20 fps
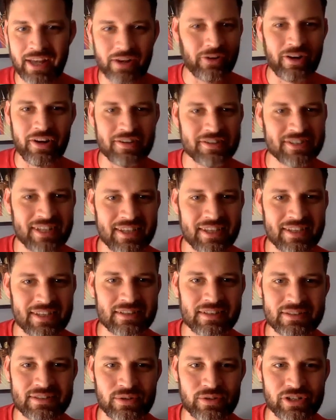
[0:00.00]
I don't understand
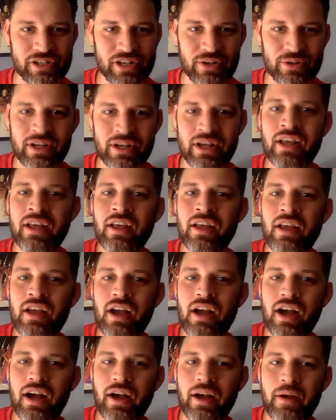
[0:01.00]
this Lizzo joke.
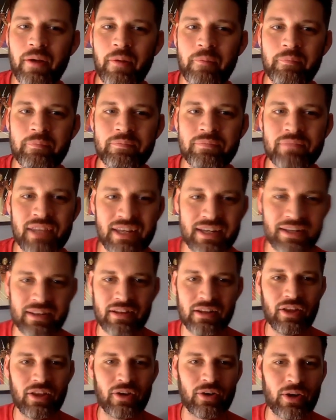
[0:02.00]
Um, he
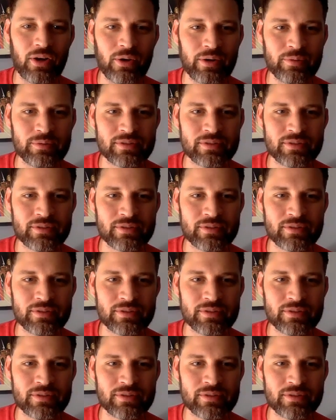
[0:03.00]
did the logo